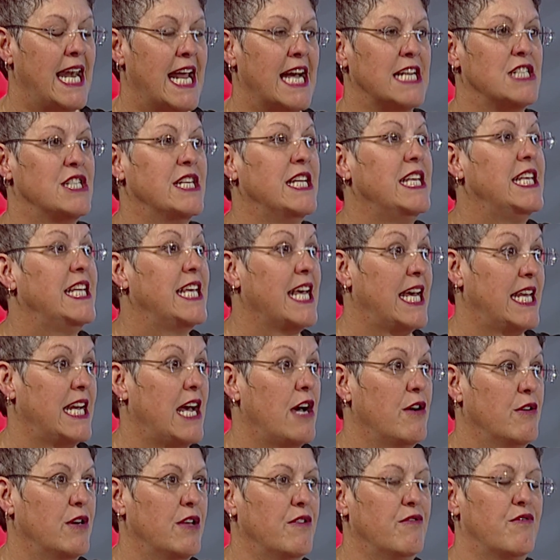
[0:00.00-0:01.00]
and actually
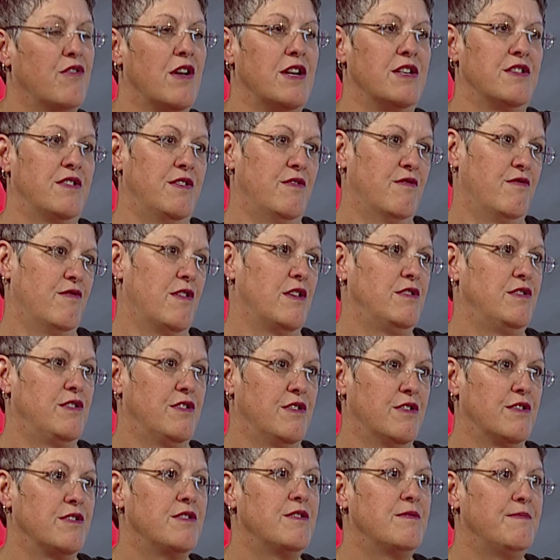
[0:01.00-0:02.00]
get out in front of the
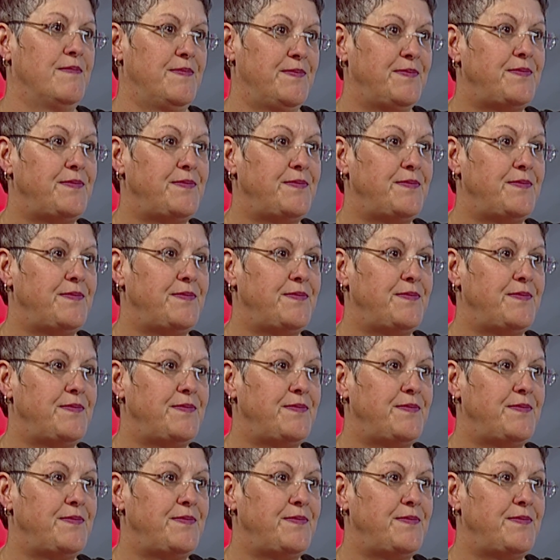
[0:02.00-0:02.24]
fraudsters.